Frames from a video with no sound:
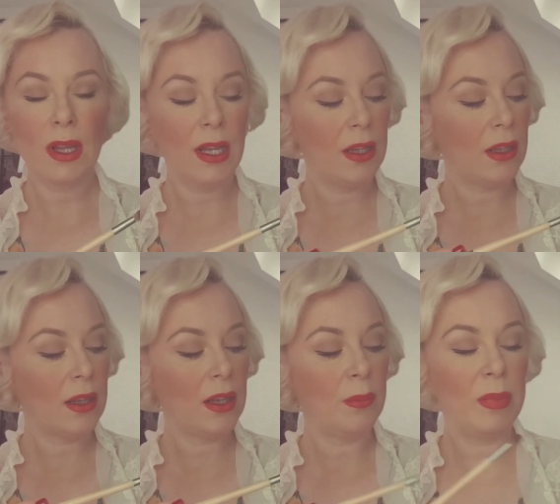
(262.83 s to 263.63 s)
it
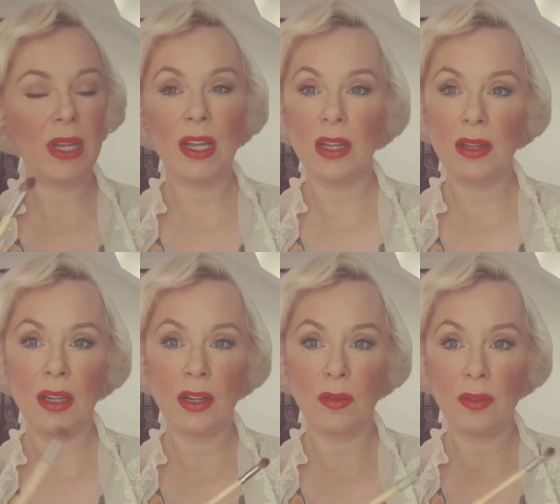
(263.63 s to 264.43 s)
can be,
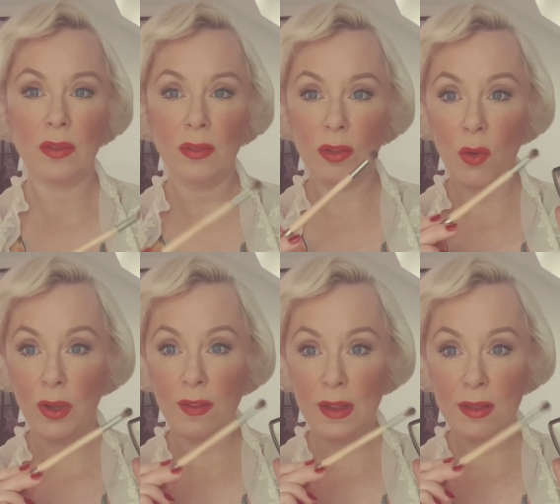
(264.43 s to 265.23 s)

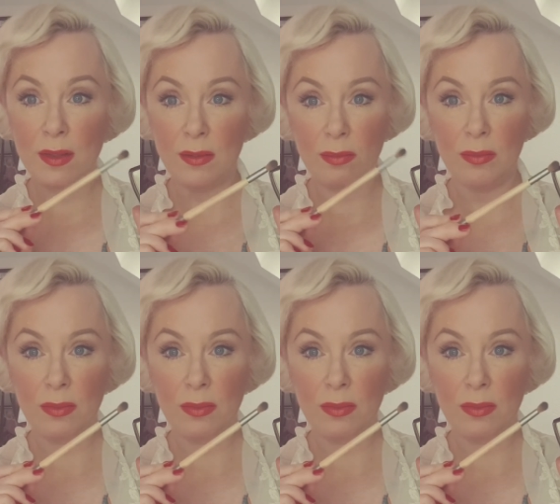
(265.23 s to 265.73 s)
not in this,